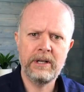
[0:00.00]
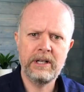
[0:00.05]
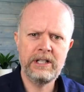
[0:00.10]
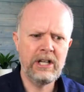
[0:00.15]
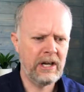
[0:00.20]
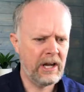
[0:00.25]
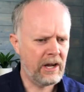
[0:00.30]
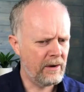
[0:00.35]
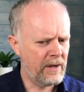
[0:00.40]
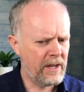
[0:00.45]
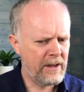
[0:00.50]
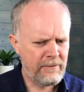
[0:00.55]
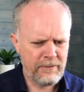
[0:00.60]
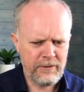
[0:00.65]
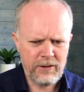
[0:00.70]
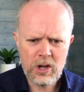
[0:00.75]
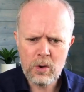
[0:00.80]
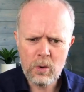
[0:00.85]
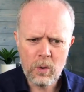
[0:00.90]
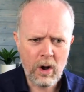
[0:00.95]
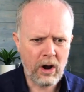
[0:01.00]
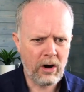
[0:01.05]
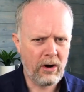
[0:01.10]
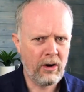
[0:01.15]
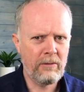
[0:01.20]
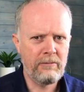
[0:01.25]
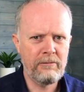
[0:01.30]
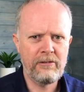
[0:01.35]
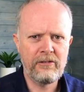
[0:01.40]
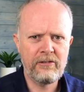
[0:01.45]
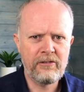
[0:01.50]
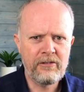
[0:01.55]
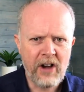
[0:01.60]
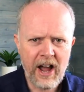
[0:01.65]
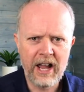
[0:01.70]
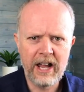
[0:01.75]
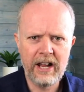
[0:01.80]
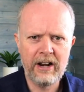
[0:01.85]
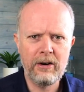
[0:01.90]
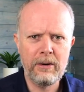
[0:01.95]
You know, if you are on
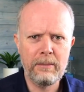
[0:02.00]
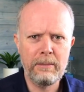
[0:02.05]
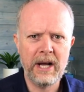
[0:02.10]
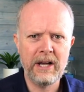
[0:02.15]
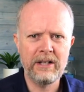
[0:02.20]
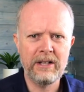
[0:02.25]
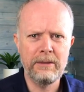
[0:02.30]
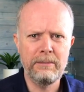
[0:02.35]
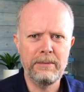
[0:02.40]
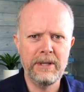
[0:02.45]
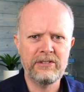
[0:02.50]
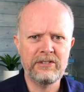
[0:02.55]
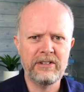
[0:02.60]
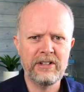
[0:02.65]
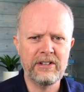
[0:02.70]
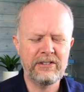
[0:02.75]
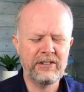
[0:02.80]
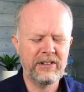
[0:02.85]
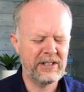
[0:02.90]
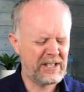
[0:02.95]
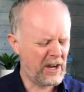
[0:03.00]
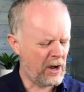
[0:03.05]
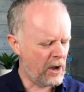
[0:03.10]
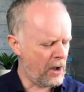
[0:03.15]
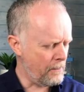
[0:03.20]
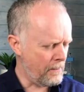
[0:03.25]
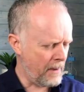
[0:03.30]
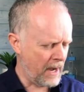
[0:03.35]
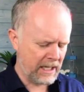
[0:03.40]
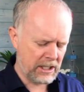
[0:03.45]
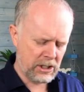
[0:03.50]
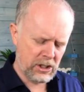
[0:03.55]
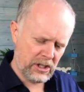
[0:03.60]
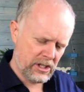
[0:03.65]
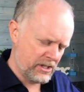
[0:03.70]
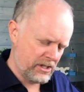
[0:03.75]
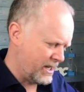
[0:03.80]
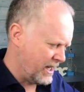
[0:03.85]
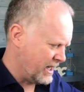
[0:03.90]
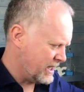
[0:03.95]
fire about your business and, oh my
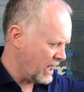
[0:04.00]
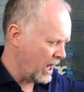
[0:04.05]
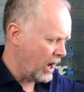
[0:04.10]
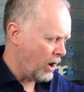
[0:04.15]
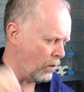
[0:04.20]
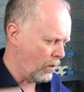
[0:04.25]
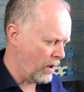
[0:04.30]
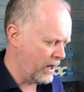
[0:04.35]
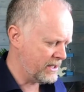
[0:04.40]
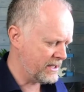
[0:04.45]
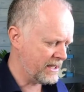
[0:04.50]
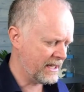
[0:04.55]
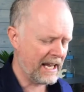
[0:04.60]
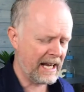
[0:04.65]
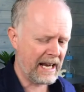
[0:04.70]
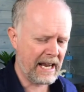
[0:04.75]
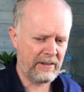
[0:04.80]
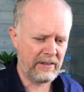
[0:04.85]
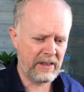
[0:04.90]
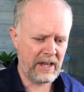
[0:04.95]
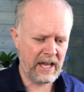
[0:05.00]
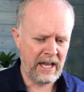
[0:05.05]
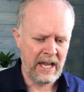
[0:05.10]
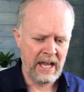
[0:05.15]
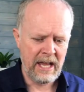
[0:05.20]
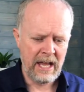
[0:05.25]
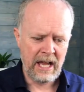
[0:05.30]
goodness, I can't wait to get out there